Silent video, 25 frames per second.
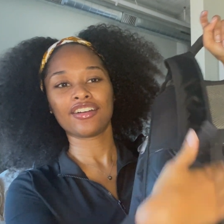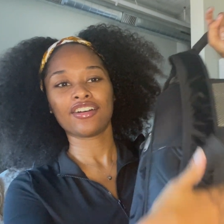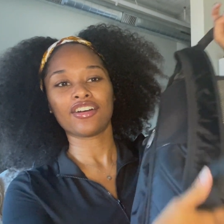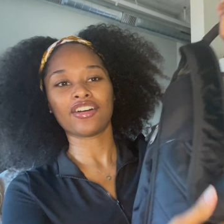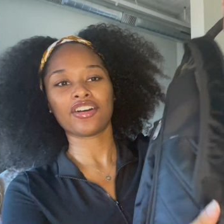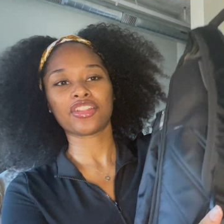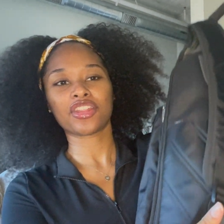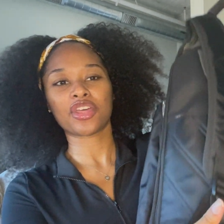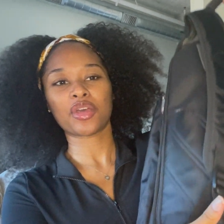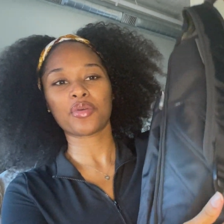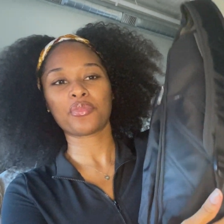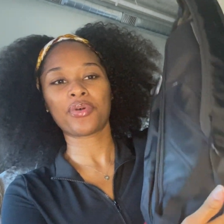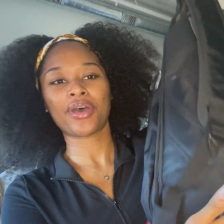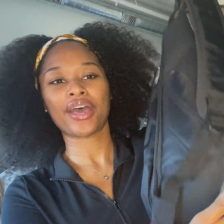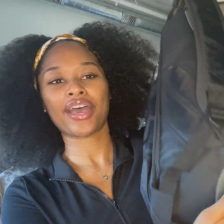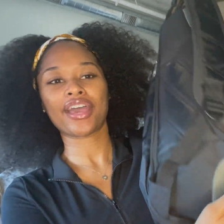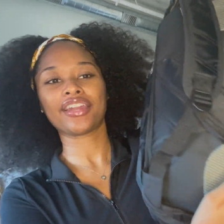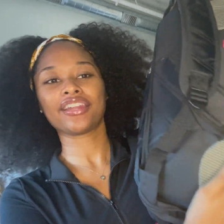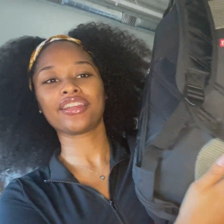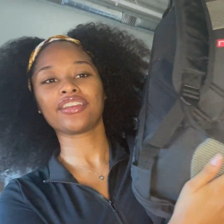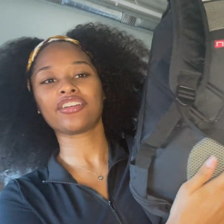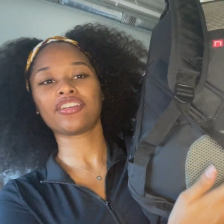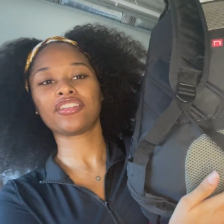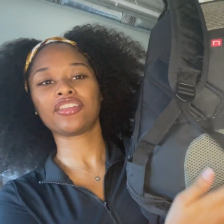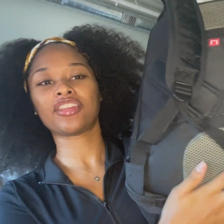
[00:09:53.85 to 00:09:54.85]
All that
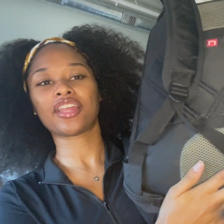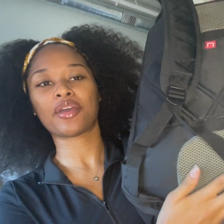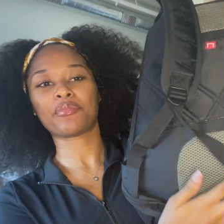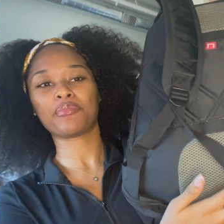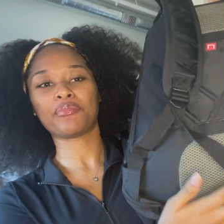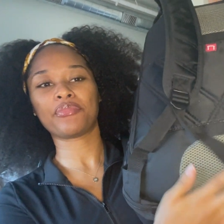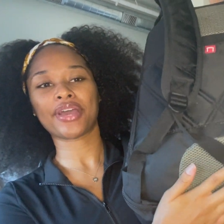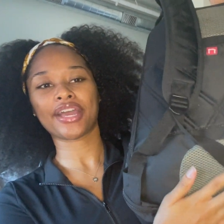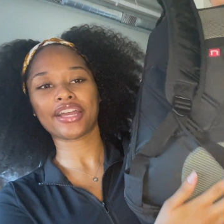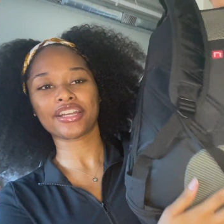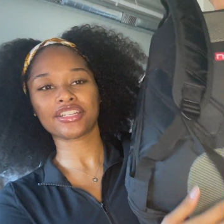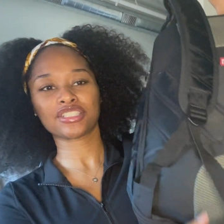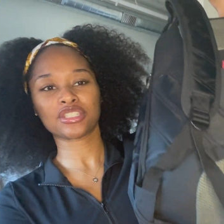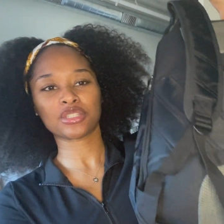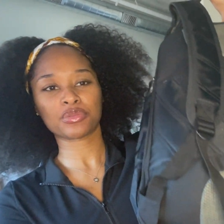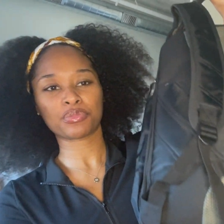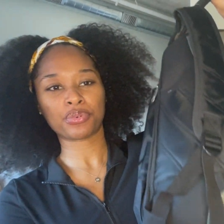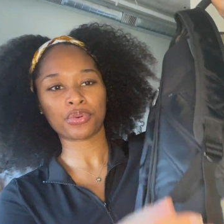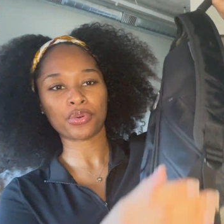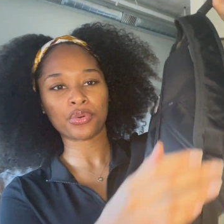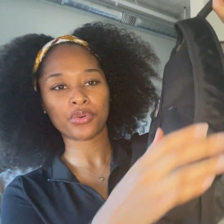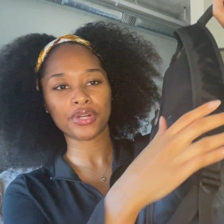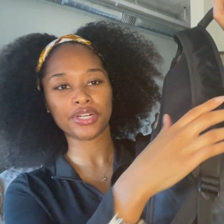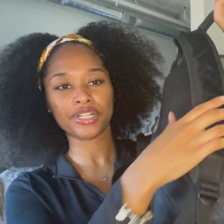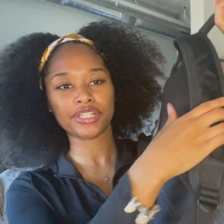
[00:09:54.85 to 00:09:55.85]
padding on that back
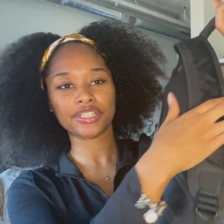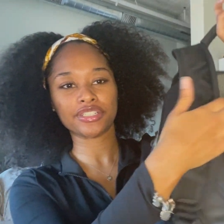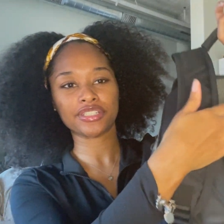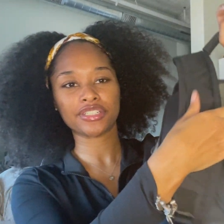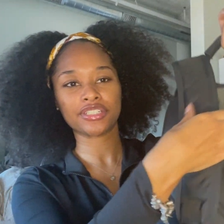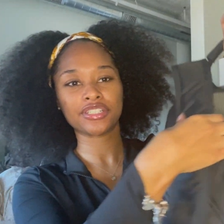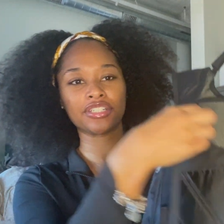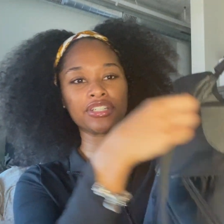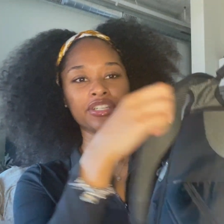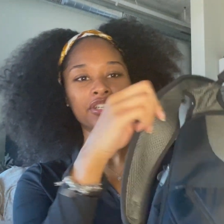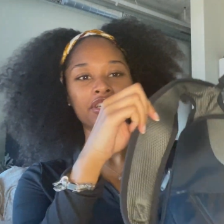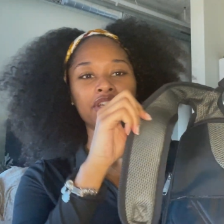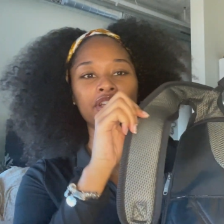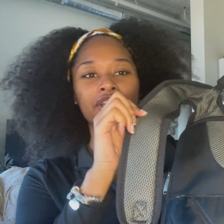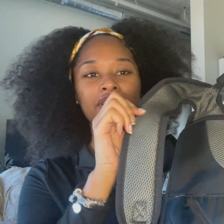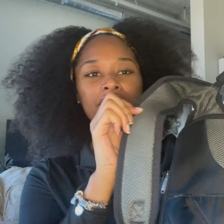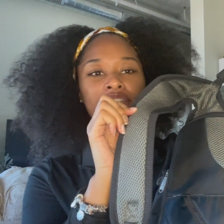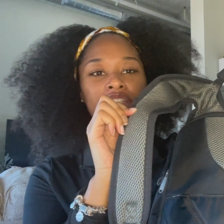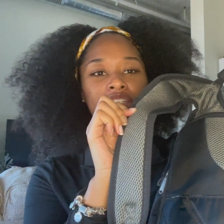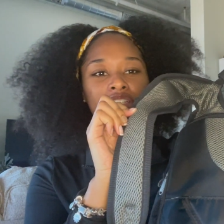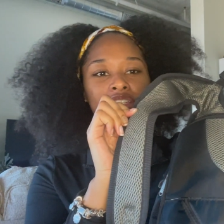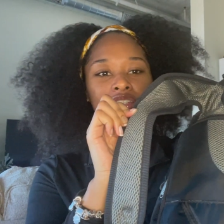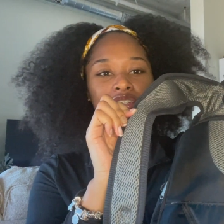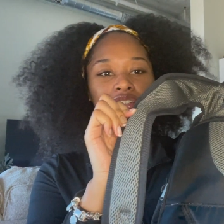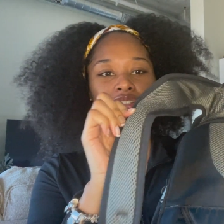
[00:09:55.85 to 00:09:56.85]
support,
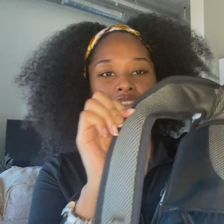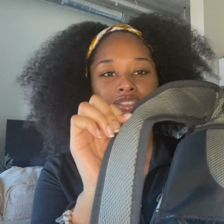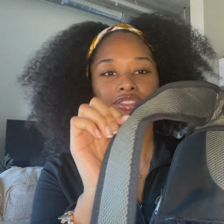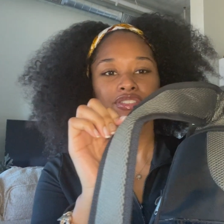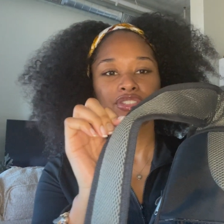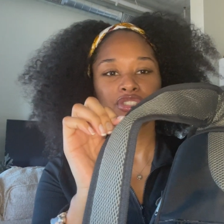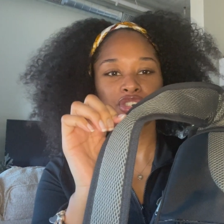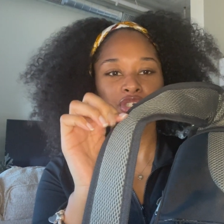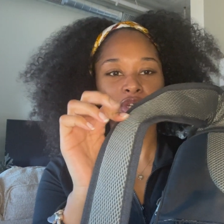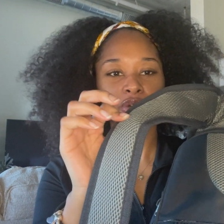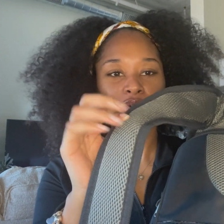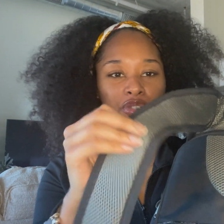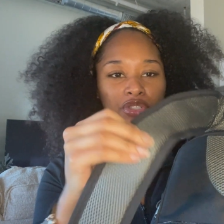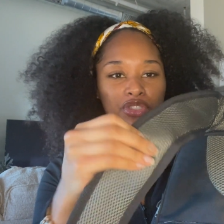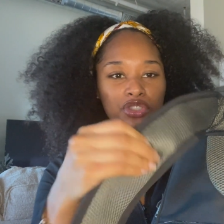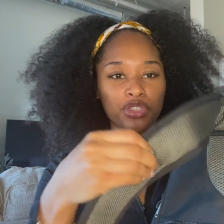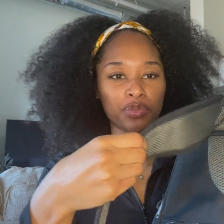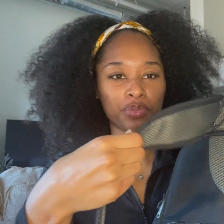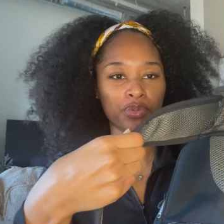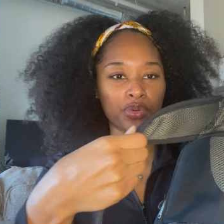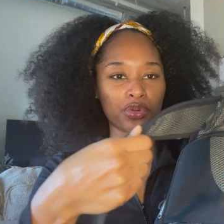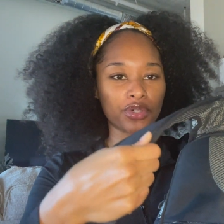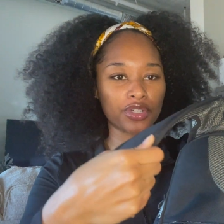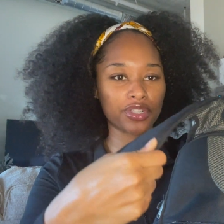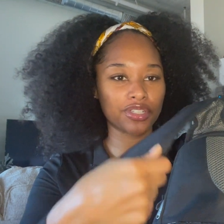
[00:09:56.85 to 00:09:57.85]
shoulder
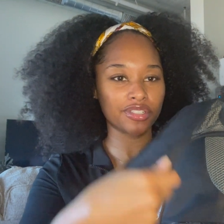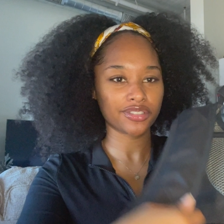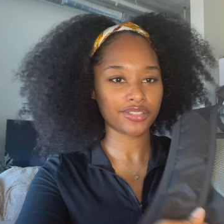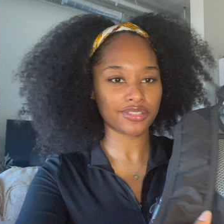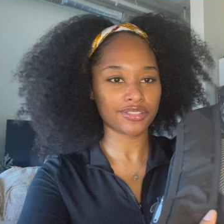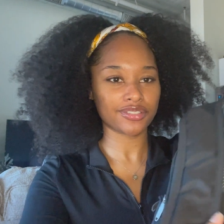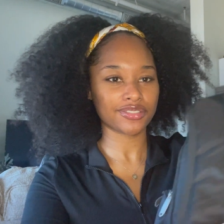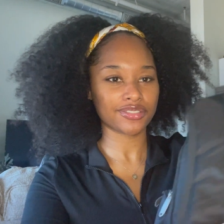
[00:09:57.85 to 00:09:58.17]
support.